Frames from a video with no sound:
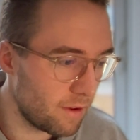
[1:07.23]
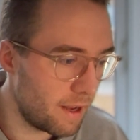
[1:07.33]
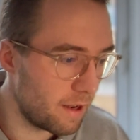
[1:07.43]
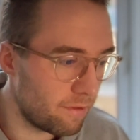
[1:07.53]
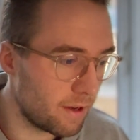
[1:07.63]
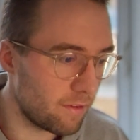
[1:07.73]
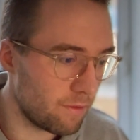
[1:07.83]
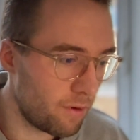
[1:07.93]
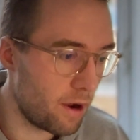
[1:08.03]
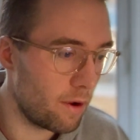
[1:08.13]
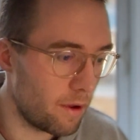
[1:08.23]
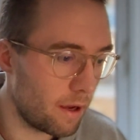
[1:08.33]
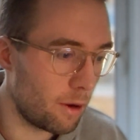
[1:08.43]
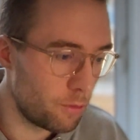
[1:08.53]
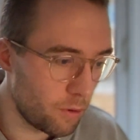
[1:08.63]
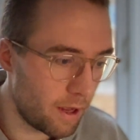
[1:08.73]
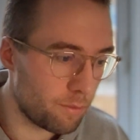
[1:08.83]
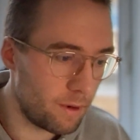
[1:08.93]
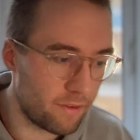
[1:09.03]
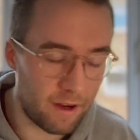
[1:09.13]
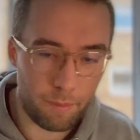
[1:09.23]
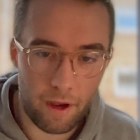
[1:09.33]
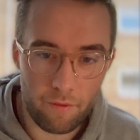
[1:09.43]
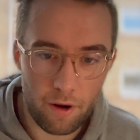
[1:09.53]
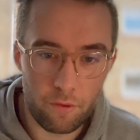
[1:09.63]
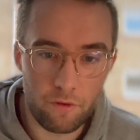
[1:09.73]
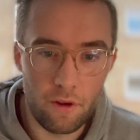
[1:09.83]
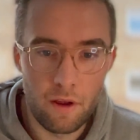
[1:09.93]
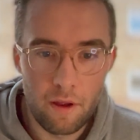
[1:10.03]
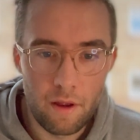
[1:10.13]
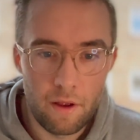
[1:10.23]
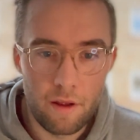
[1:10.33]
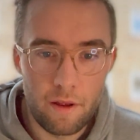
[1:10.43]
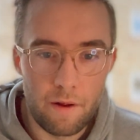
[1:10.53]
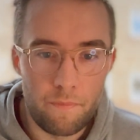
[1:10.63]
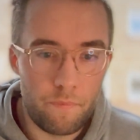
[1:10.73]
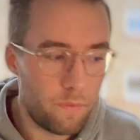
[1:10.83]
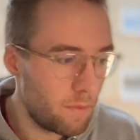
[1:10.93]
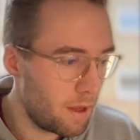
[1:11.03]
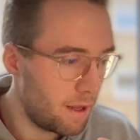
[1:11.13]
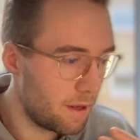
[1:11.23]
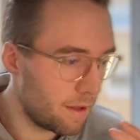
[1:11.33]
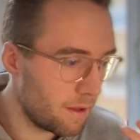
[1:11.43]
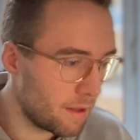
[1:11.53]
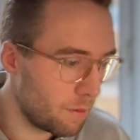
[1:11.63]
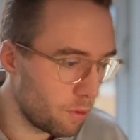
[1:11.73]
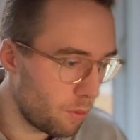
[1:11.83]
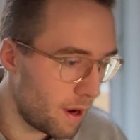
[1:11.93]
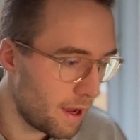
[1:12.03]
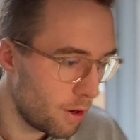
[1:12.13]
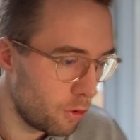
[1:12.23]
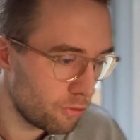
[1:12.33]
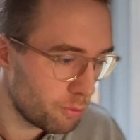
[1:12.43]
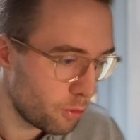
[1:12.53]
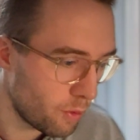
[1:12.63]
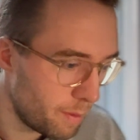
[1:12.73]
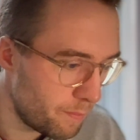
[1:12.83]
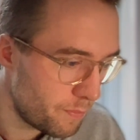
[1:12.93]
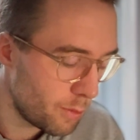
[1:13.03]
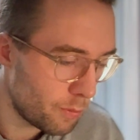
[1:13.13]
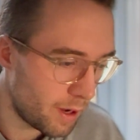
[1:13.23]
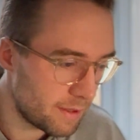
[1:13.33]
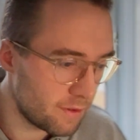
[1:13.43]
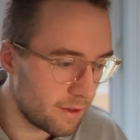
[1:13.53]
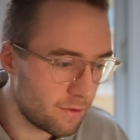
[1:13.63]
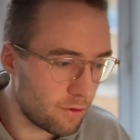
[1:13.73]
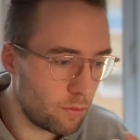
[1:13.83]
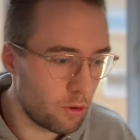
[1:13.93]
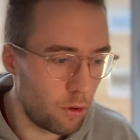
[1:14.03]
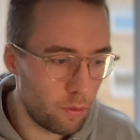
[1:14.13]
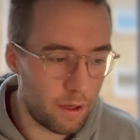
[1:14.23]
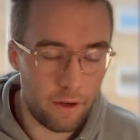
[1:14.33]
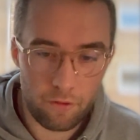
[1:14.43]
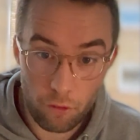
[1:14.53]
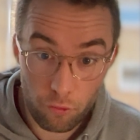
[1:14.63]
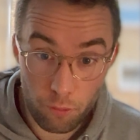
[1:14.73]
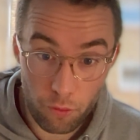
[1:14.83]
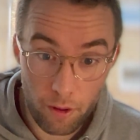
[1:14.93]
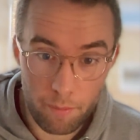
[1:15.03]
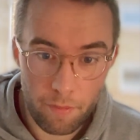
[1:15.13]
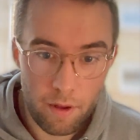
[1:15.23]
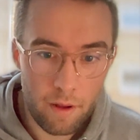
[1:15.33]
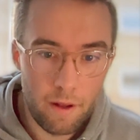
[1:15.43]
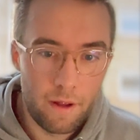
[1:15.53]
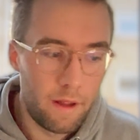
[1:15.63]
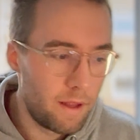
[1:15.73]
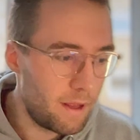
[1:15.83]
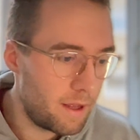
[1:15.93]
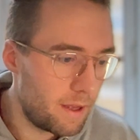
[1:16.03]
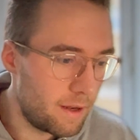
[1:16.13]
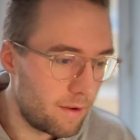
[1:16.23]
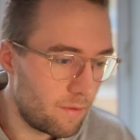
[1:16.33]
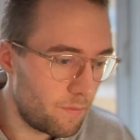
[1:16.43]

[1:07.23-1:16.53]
An infected computer has been attacked by a virus, and they require a host program writes its own code in its host program, and